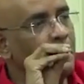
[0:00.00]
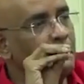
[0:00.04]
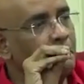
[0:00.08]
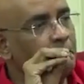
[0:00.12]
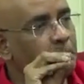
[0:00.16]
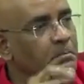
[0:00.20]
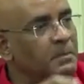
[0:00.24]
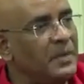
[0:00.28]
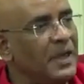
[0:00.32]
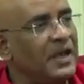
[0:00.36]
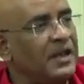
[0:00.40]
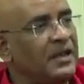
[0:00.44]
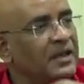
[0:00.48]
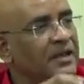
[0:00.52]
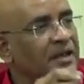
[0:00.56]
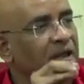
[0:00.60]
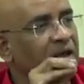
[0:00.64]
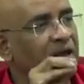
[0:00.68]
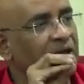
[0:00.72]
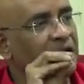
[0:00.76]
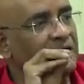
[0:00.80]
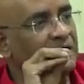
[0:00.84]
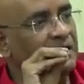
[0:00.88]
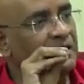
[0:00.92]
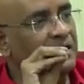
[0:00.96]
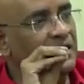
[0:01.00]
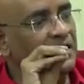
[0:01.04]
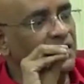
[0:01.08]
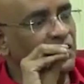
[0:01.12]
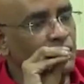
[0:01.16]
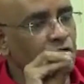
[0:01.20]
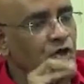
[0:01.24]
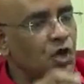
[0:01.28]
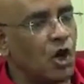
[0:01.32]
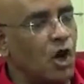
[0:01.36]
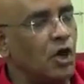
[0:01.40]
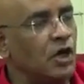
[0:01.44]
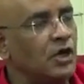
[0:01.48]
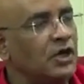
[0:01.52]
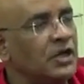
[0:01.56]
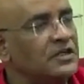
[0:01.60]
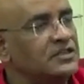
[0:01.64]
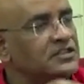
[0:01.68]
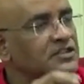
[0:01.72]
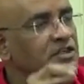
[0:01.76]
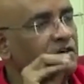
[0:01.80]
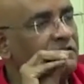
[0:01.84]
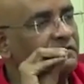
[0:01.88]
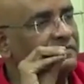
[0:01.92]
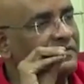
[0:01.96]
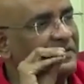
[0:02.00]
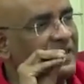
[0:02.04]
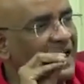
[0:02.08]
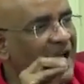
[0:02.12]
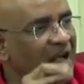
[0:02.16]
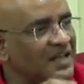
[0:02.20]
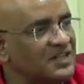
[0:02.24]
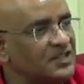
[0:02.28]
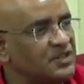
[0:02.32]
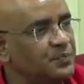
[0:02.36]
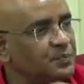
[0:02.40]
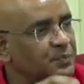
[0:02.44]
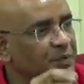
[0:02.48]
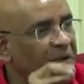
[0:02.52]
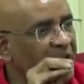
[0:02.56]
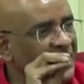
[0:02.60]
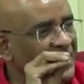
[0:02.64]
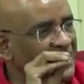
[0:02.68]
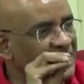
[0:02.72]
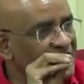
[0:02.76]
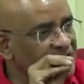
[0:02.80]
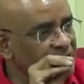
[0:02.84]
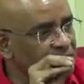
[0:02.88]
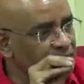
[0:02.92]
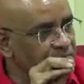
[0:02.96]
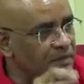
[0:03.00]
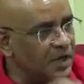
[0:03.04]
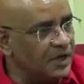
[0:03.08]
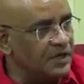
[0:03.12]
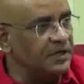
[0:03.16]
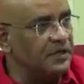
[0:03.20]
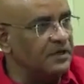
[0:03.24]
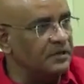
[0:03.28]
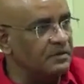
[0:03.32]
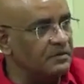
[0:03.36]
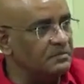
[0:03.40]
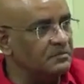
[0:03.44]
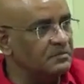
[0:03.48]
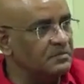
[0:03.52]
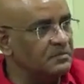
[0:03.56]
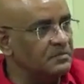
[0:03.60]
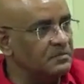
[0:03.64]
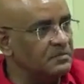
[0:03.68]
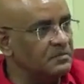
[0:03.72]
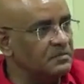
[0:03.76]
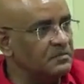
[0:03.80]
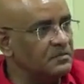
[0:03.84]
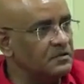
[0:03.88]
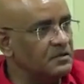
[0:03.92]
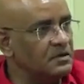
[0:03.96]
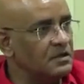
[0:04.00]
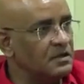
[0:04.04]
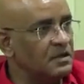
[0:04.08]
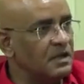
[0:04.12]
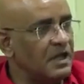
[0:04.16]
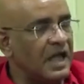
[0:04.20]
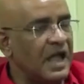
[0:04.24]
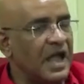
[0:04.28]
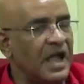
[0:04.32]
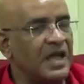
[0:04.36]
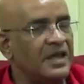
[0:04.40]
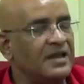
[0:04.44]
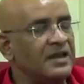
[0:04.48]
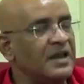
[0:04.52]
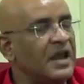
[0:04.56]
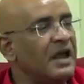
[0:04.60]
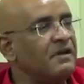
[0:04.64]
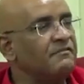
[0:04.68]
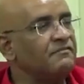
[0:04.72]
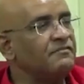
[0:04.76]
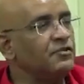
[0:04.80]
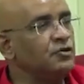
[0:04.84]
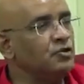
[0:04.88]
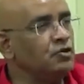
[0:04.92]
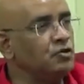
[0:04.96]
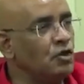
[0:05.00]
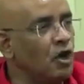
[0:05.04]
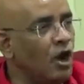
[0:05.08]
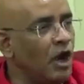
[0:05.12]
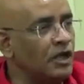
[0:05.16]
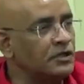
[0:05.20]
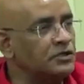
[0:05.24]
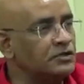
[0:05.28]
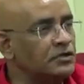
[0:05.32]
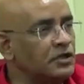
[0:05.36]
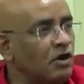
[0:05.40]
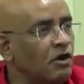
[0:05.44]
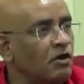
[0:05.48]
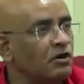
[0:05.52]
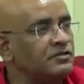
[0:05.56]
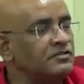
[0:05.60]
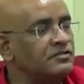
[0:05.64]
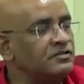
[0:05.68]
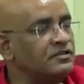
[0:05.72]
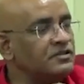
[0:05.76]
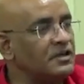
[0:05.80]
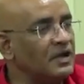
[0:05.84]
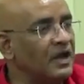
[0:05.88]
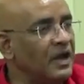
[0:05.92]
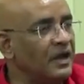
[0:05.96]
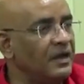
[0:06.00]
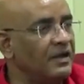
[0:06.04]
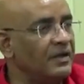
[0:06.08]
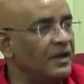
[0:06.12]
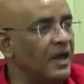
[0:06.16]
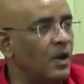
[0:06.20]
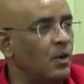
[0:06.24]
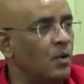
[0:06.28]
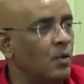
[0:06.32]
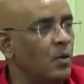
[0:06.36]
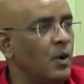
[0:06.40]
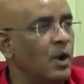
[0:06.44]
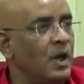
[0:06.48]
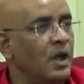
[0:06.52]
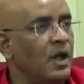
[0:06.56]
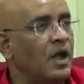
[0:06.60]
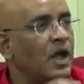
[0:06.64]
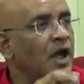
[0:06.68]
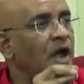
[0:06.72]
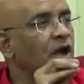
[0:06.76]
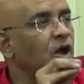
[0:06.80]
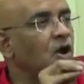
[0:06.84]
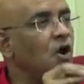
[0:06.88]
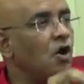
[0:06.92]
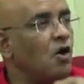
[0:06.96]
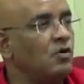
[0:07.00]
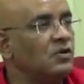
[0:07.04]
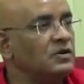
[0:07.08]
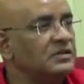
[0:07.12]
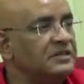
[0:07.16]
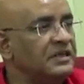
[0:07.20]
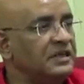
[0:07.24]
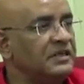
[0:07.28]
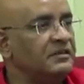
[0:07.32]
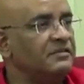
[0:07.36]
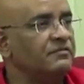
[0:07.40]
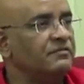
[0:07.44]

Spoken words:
million of taxpayers' money and have not until now accounted